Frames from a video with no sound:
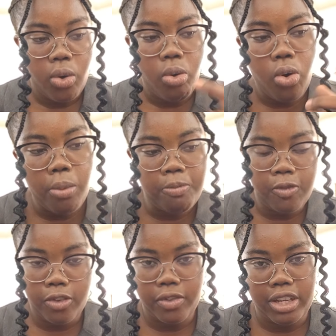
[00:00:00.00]
hope
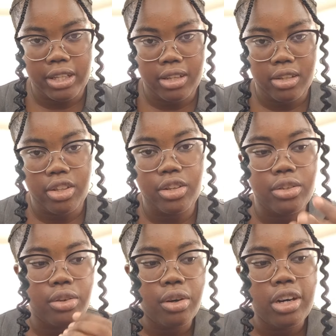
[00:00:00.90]
for it. The
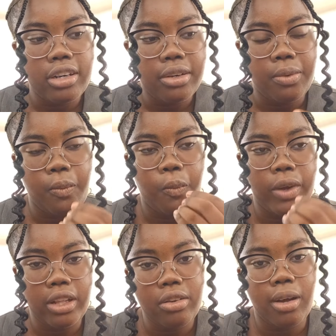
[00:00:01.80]
Lord
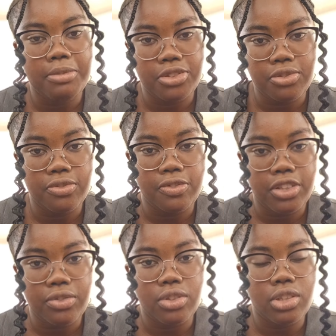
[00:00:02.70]
will come true for
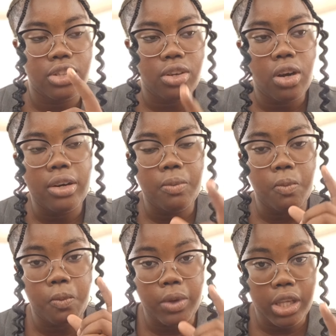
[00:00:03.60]
you. The Lord
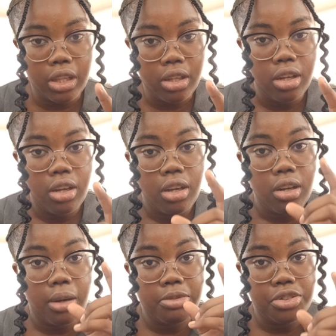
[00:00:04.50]
will
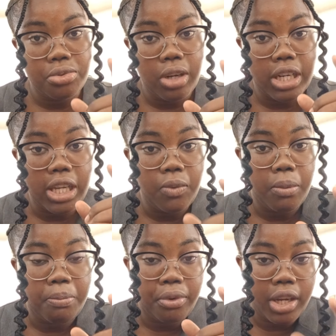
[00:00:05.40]
come true and He
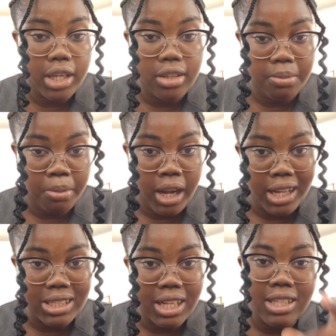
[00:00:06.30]
will bring it to
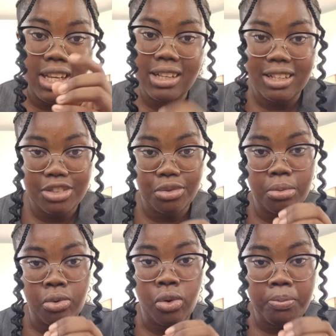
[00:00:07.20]
pass. That thing that you're
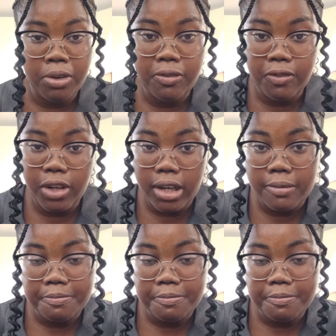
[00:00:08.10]
hoping for,